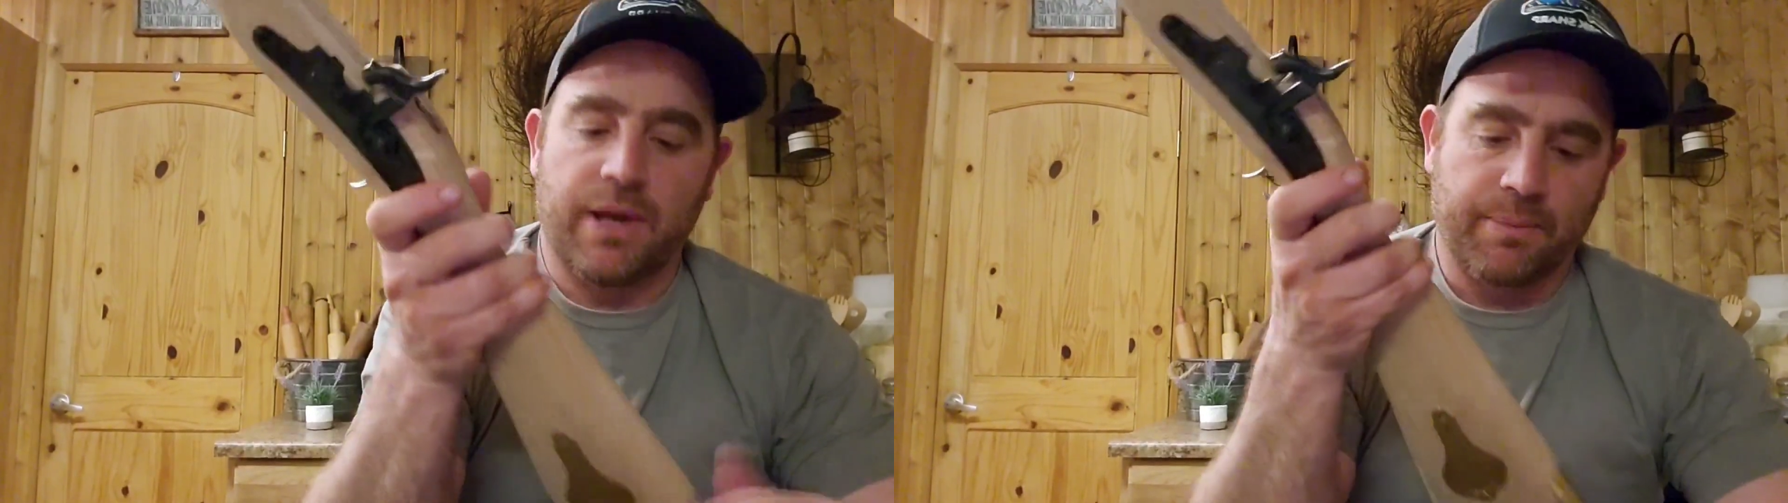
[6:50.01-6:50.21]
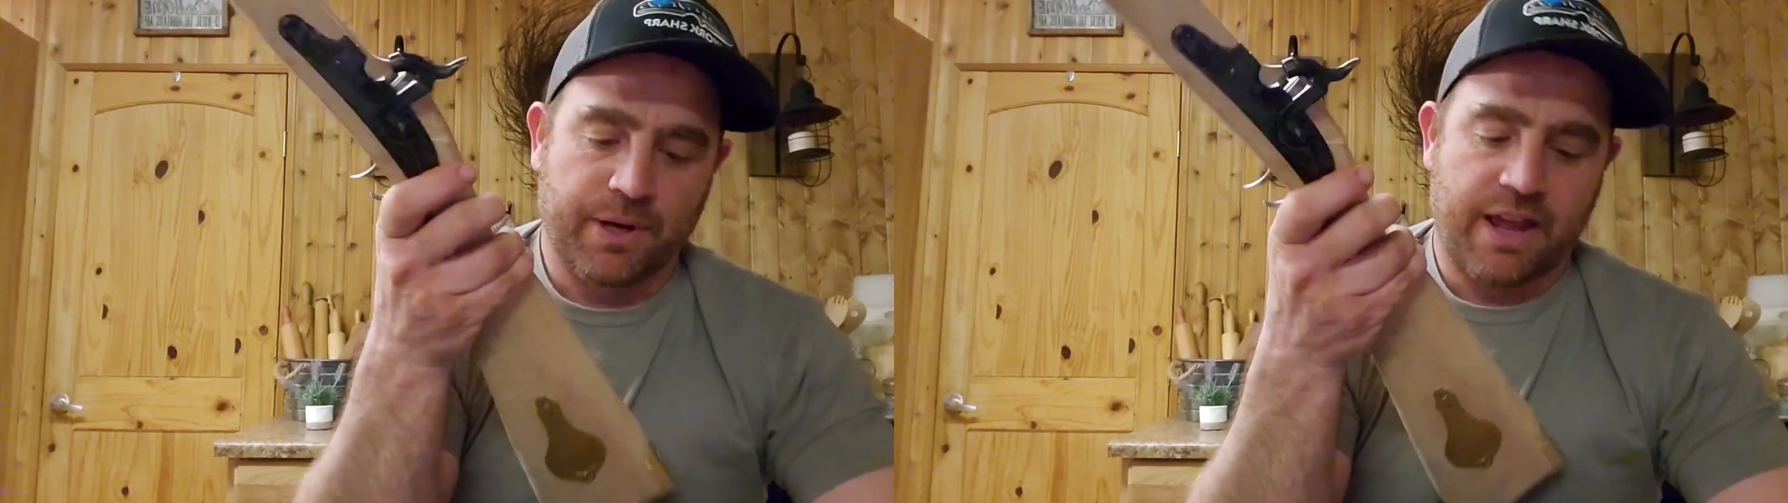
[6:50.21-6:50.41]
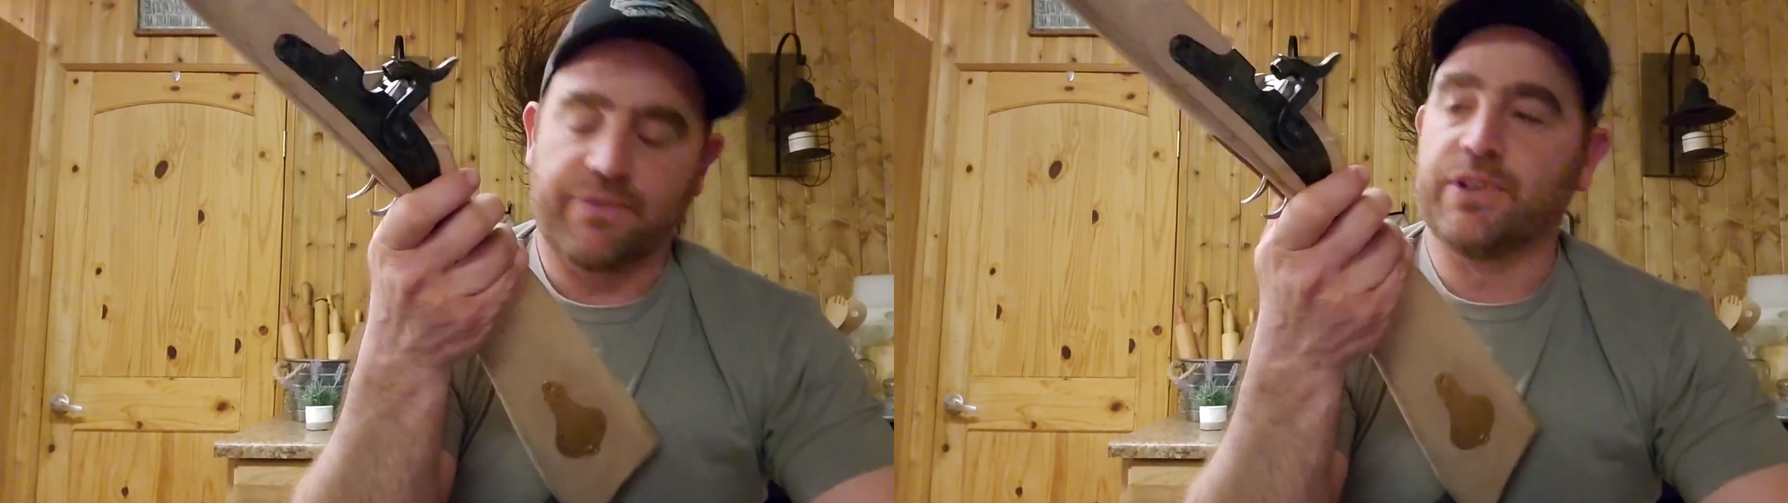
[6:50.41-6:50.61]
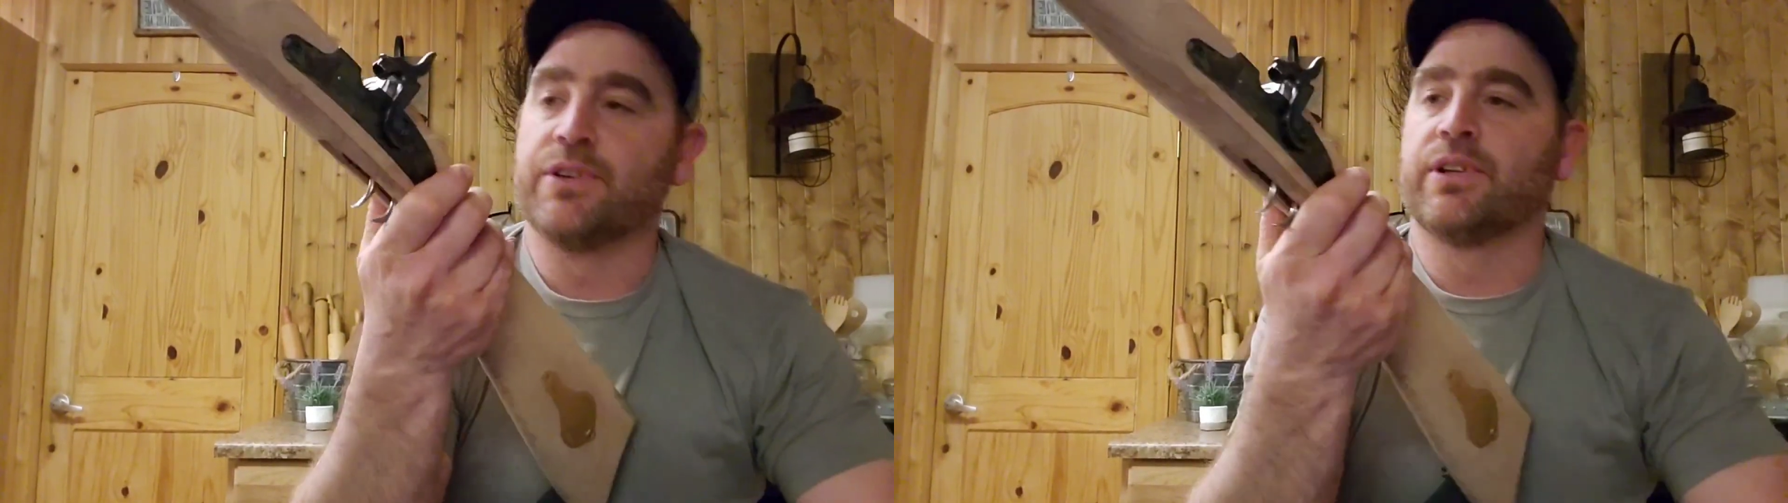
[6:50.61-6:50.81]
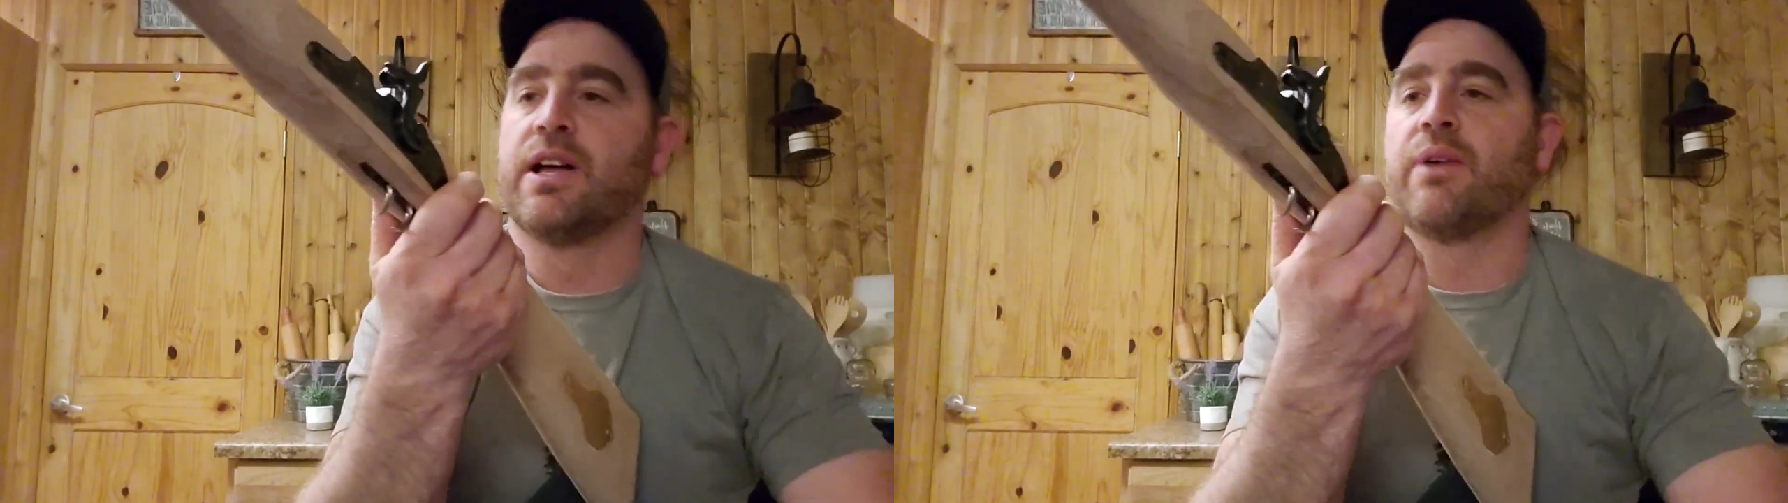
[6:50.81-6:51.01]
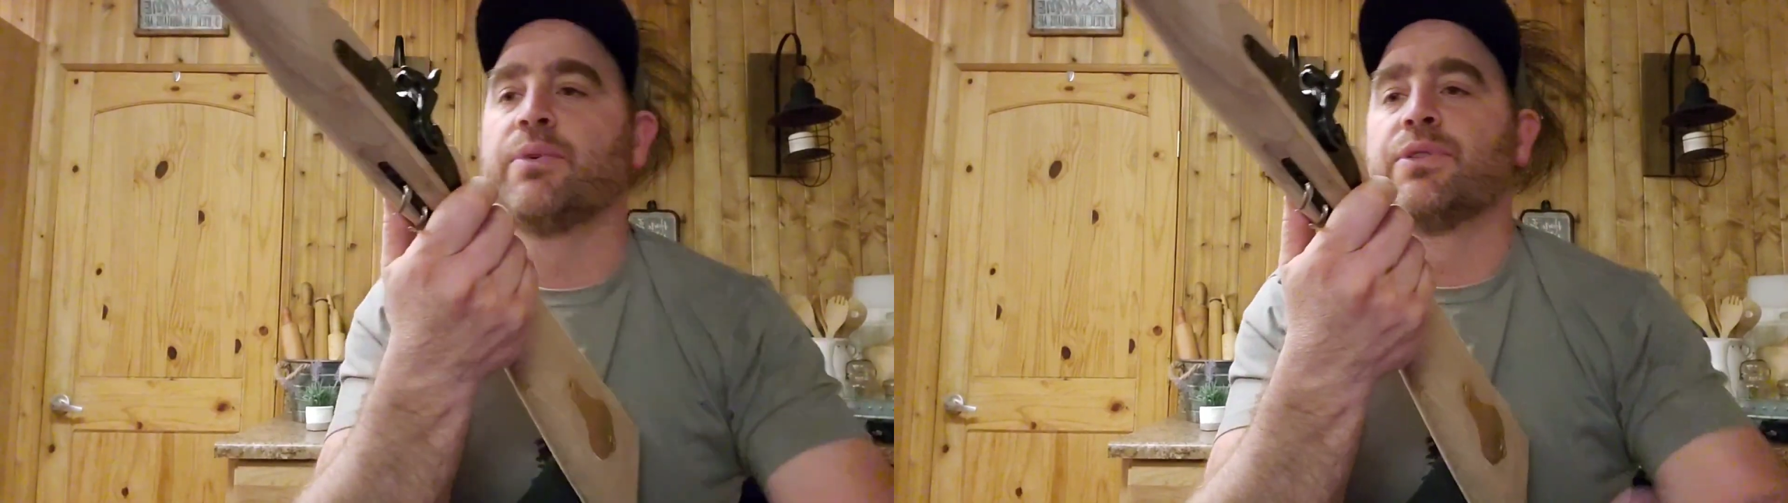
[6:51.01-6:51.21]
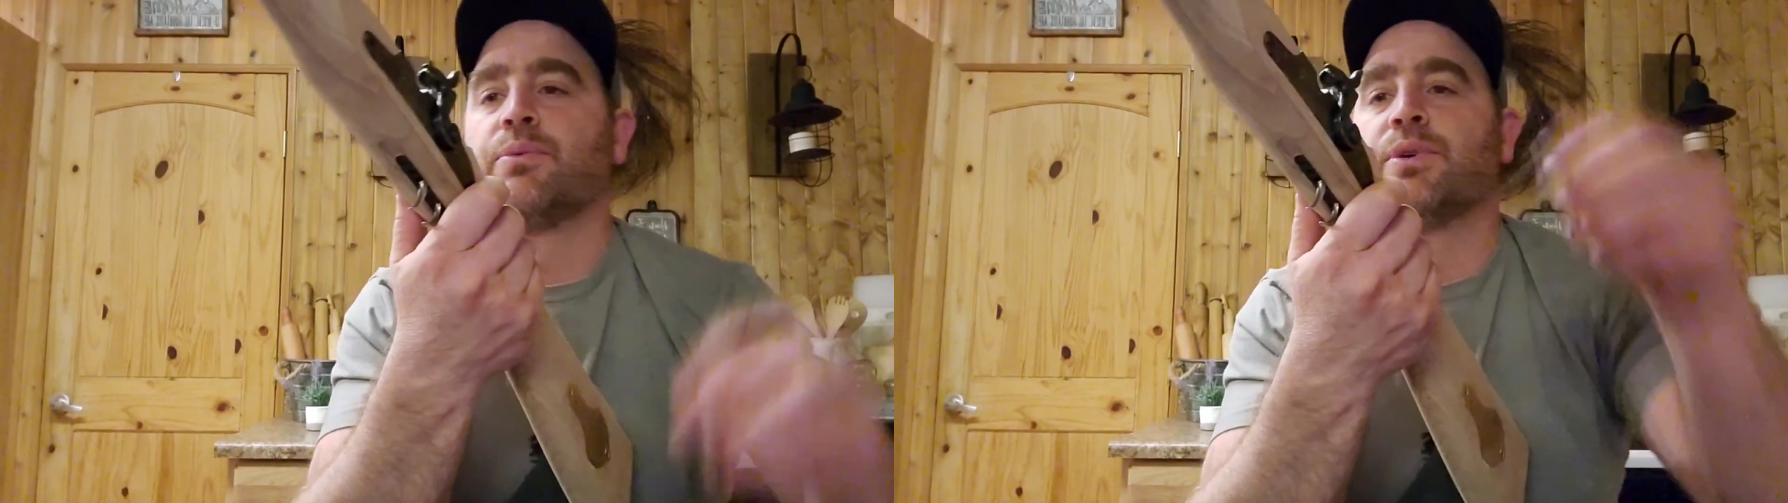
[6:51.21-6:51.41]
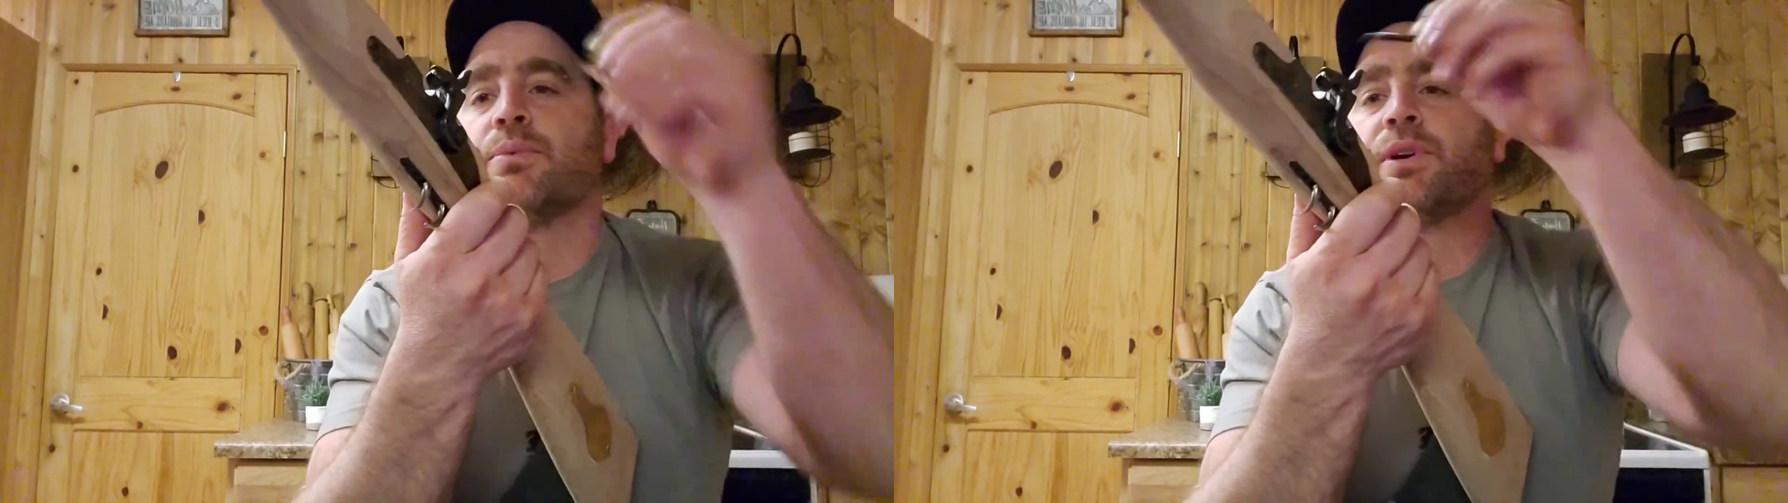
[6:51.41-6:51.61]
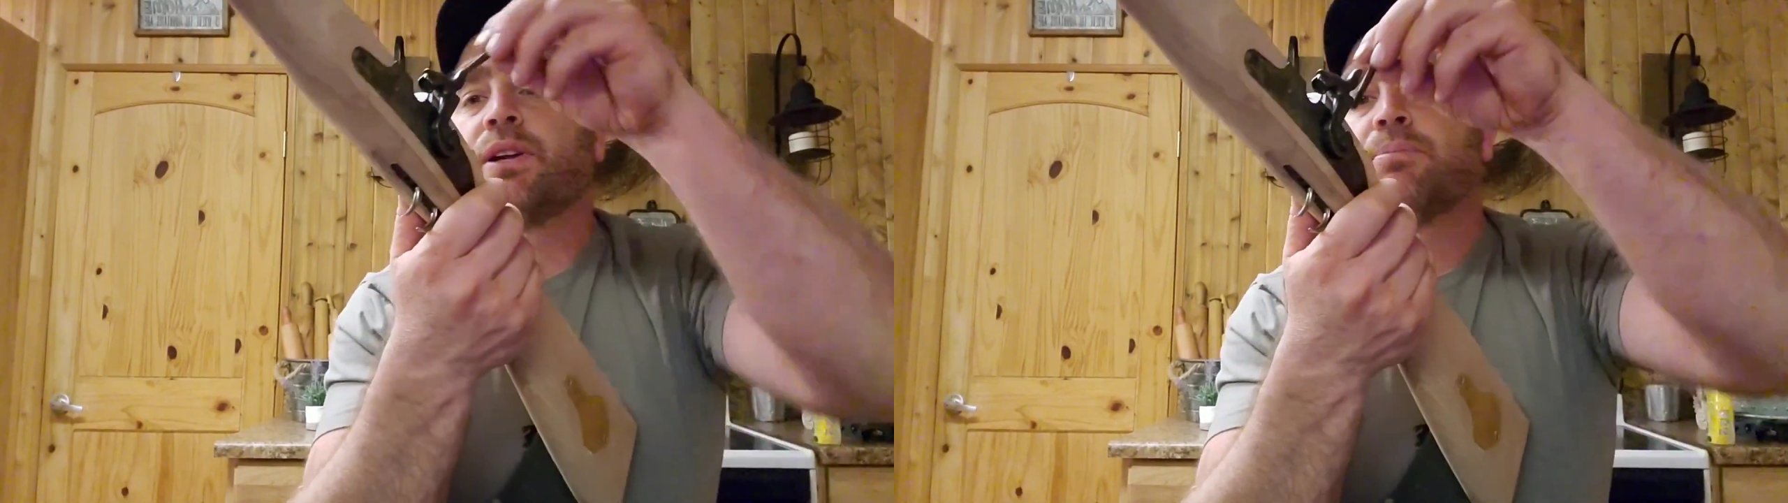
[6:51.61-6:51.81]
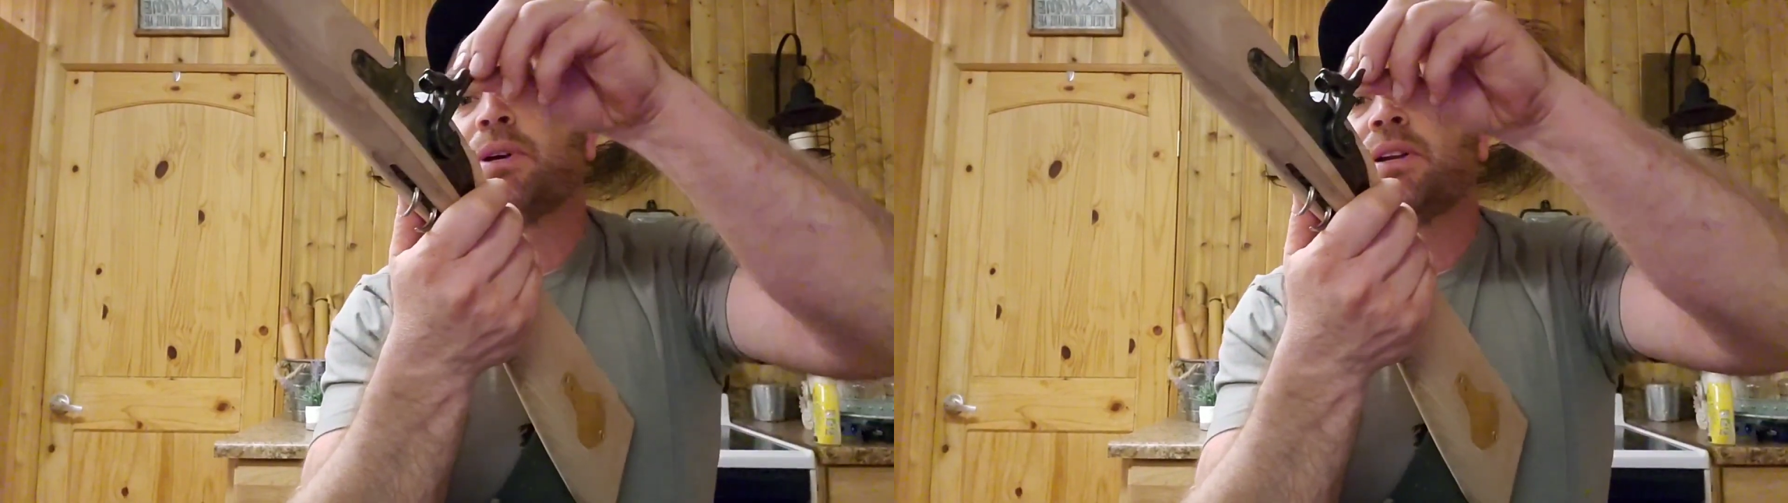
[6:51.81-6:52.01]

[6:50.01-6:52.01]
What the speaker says: going to have to do a lot with the woodwork.